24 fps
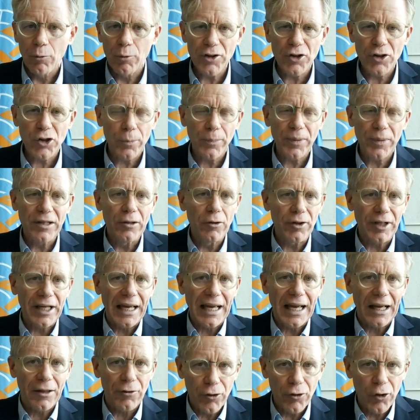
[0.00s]
We should be
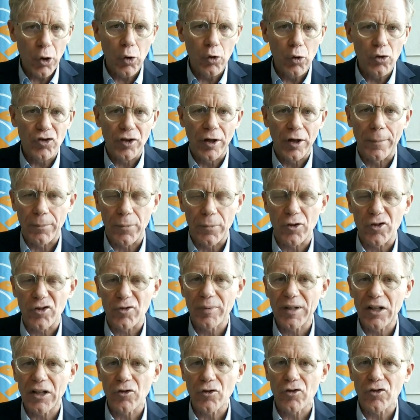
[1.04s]
looking at those numbers,
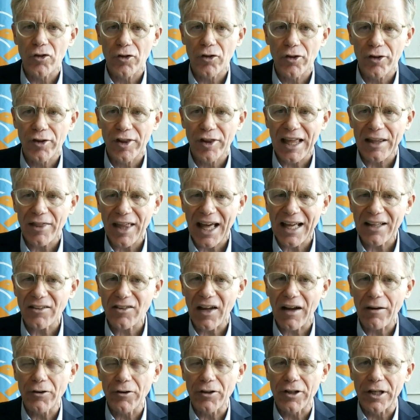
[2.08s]
because that's
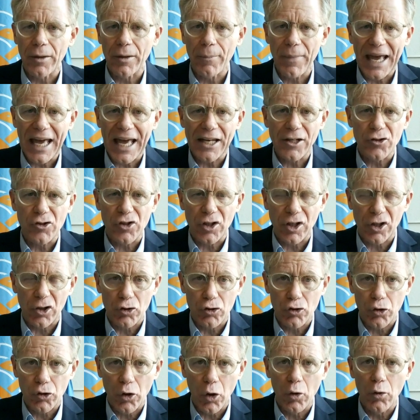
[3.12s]
how you're going to manage and
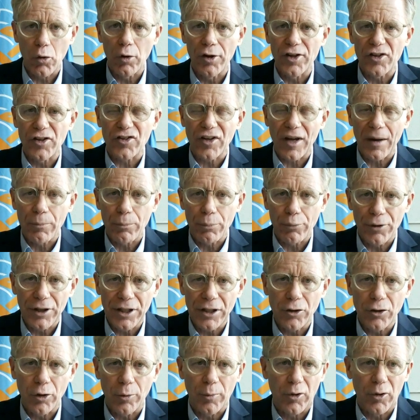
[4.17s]
control this and
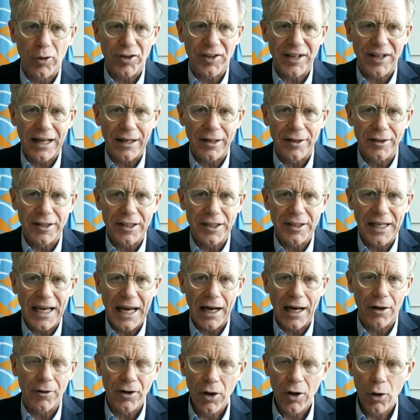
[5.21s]
bring your mortality
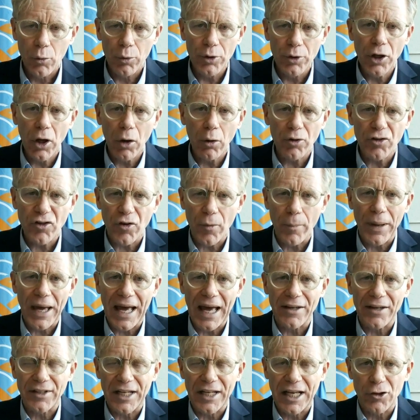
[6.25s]
down. We know it's a
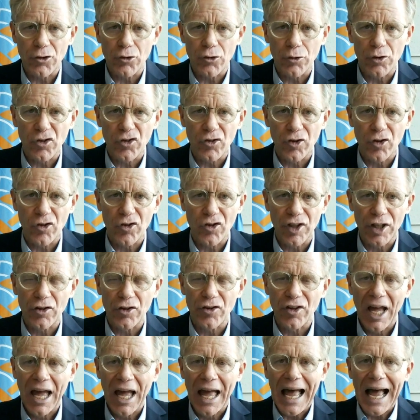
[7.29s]
bad, dangerous
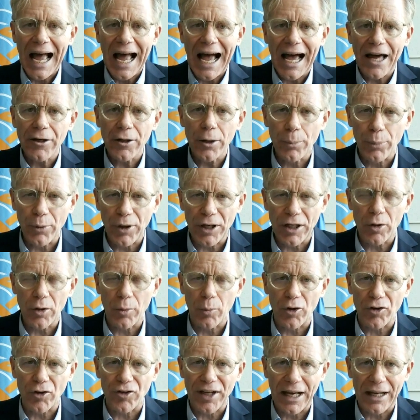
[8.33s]
disease. How do you bring your
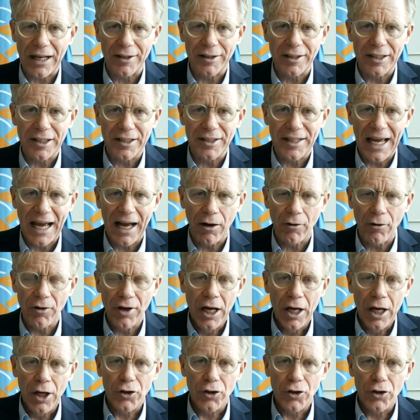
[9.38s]
mortality down?